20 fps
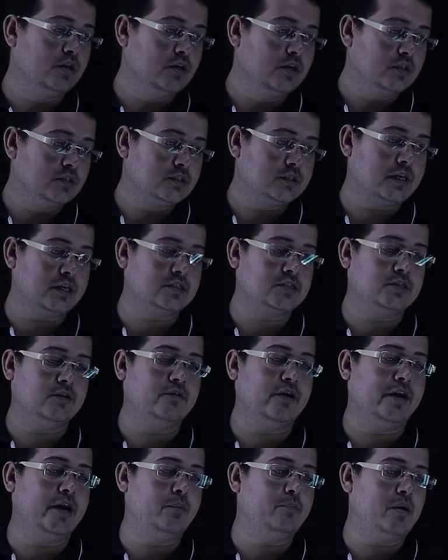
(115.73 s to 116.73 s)
6
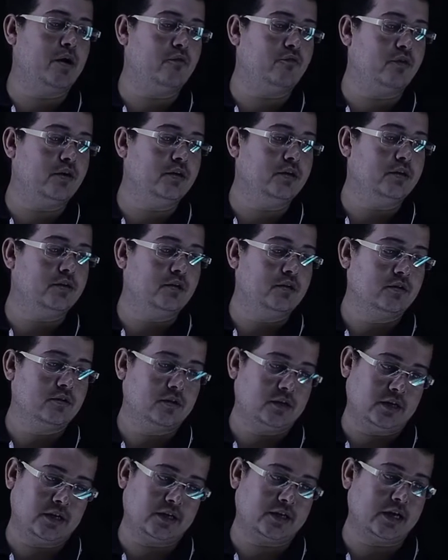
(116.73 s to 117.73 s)
divided by 1,
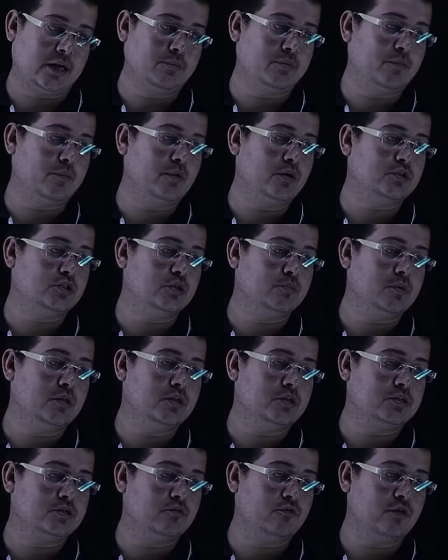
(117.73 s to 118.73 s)
it can be possible.
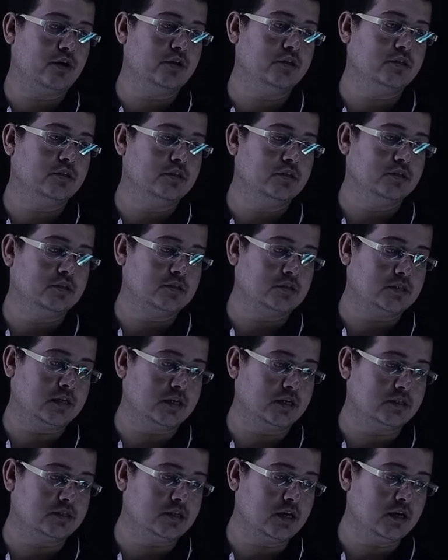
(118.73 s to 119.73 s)
1
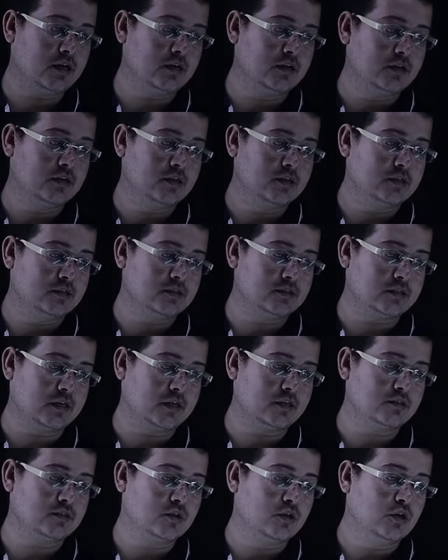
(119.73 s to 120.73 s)
6 are
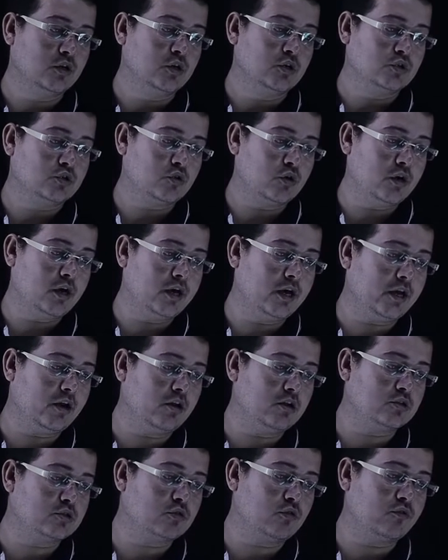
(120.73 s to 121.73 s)
6. So here
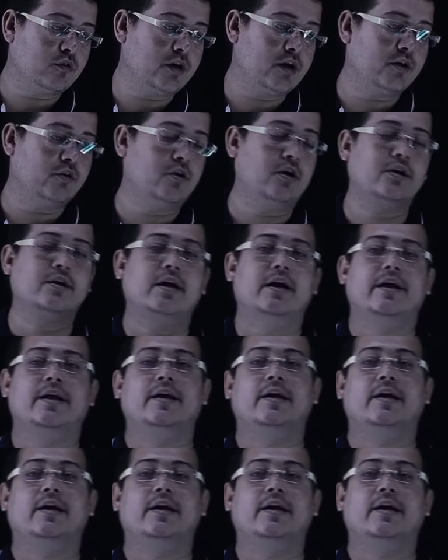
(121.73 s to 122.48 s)
also we are not getting